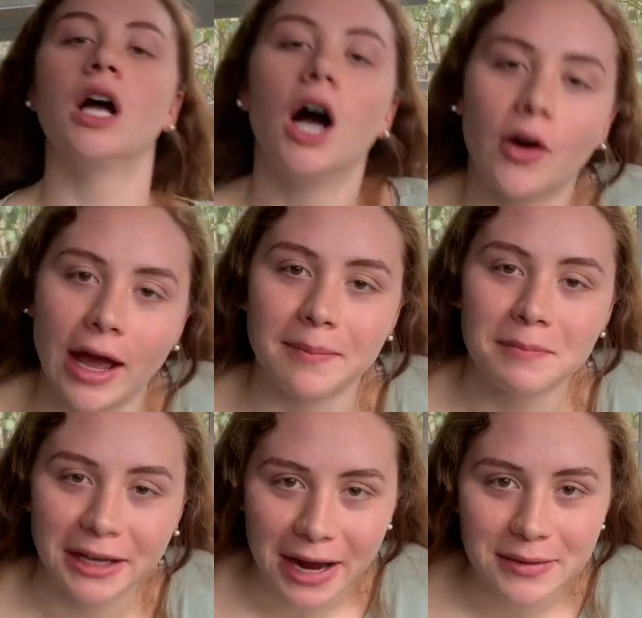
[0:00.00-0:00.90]
Okay,
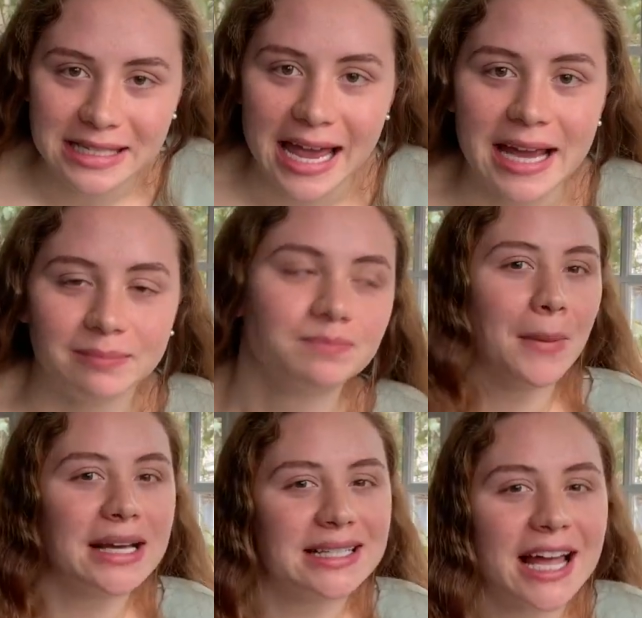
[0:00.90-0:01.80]
like I was saying,
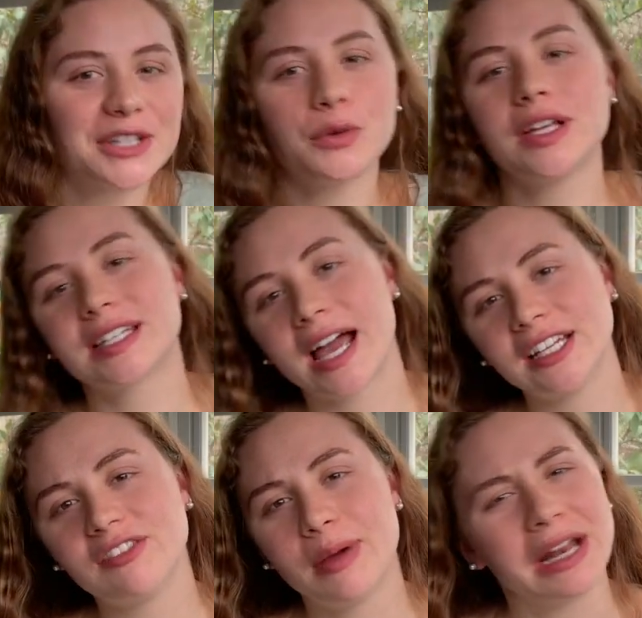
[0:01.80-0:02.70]
my schedule has kind
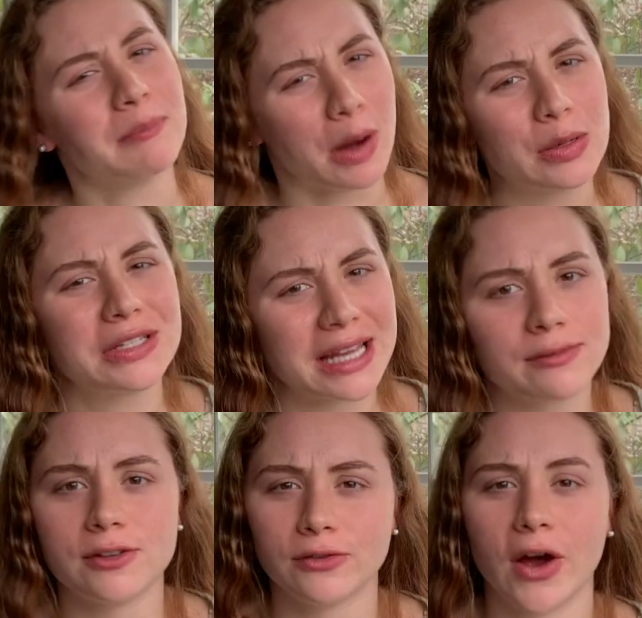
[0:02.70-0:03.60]
of been I'm posting
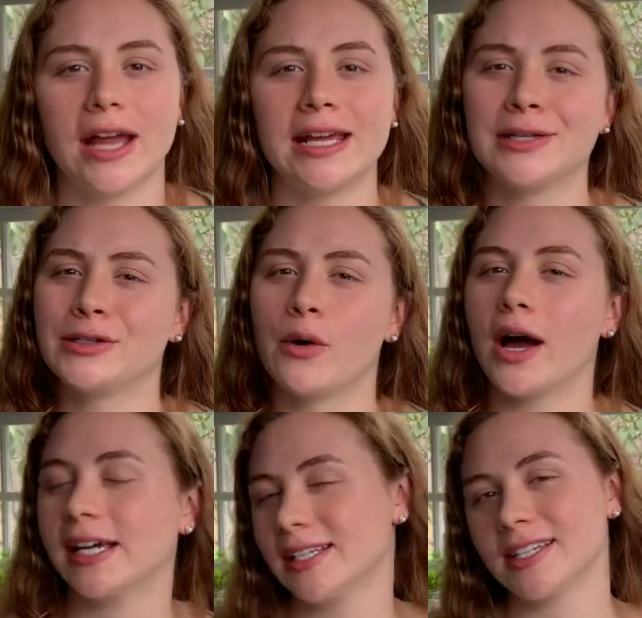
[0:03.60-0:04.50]
every Friday, so
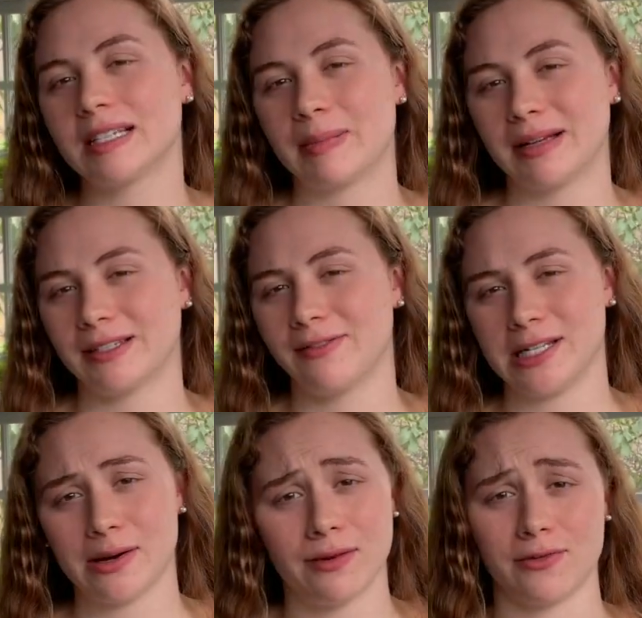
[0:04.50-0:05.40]
I guess expect a
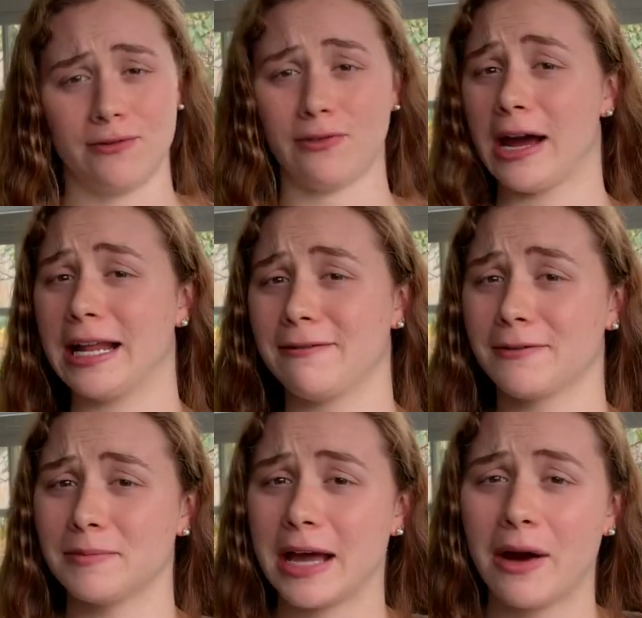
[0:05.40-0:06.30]
video every Friday
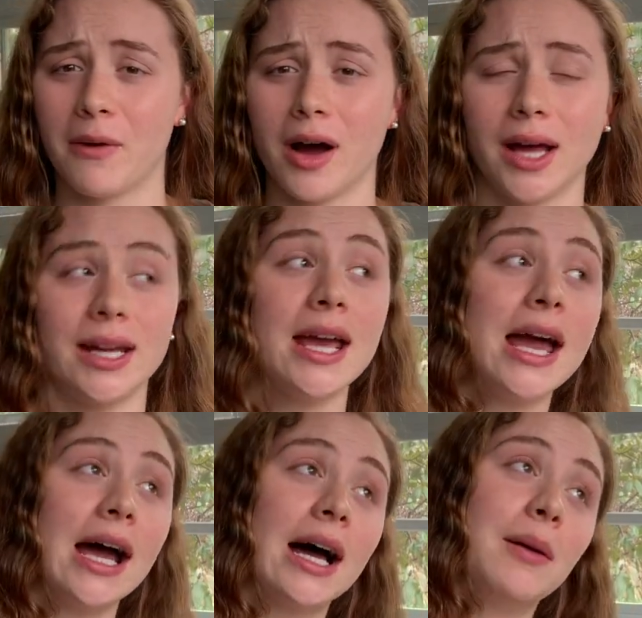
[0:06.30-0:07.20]
from now on.
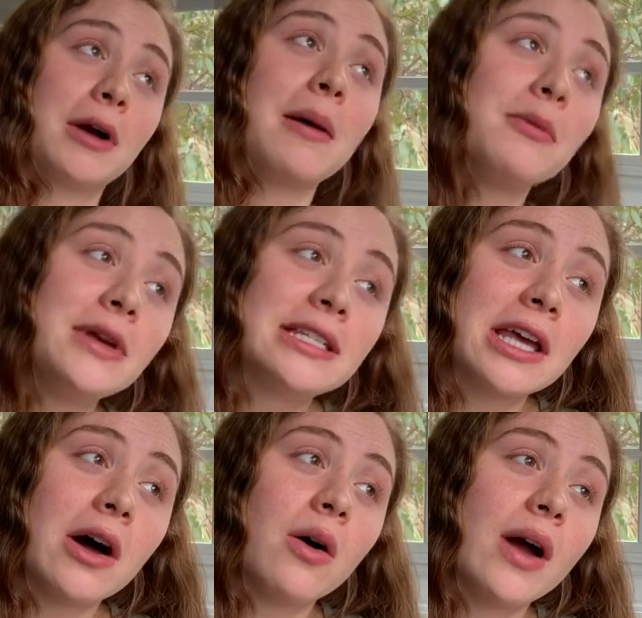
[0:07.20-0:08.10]
A couple weeks
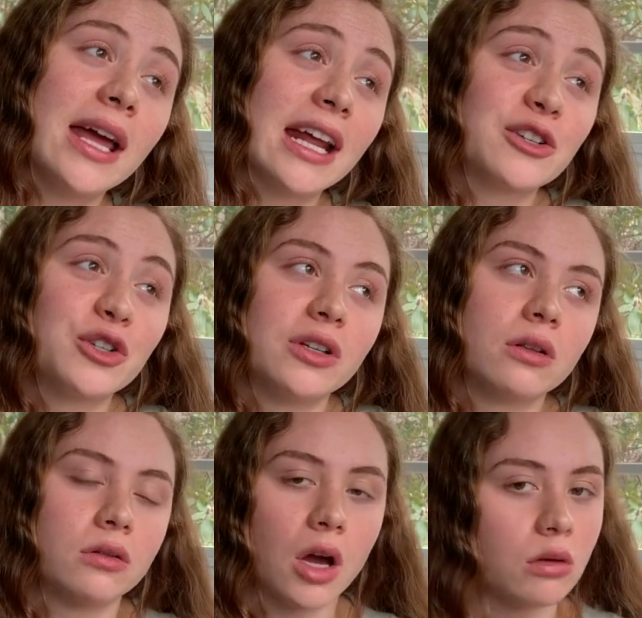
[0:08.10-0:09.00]
ago, and actually,
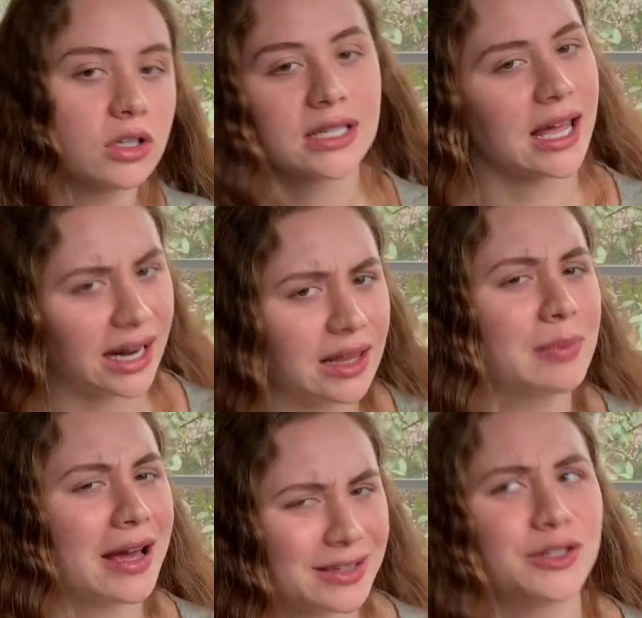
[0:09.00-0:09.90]
no, just kidding, the
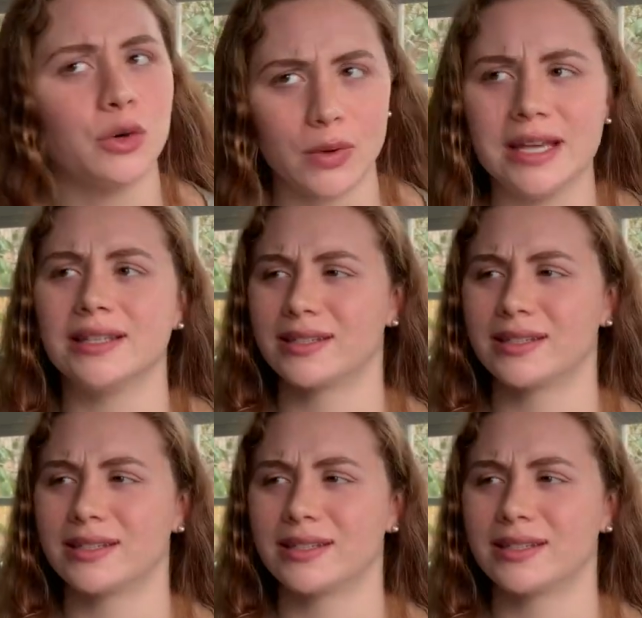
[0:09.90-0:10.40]
past 2 weeks,